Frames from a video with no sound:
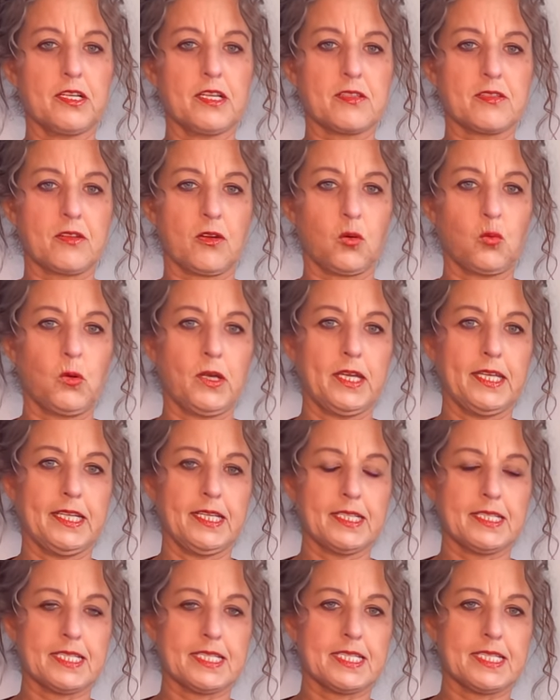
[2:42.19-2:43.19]
as they're waiting
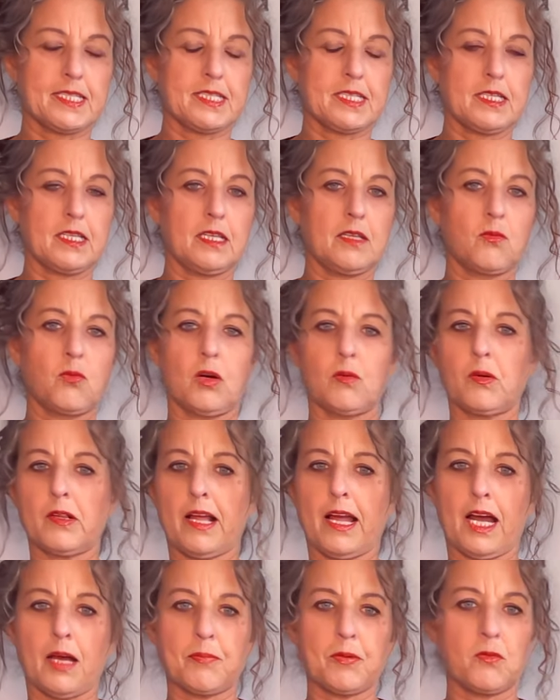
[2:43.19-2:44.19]
to see what will
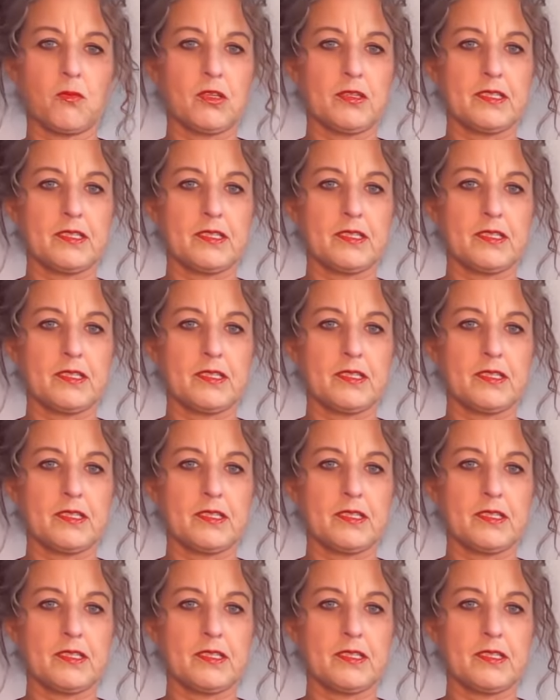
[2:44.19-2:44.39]
happen with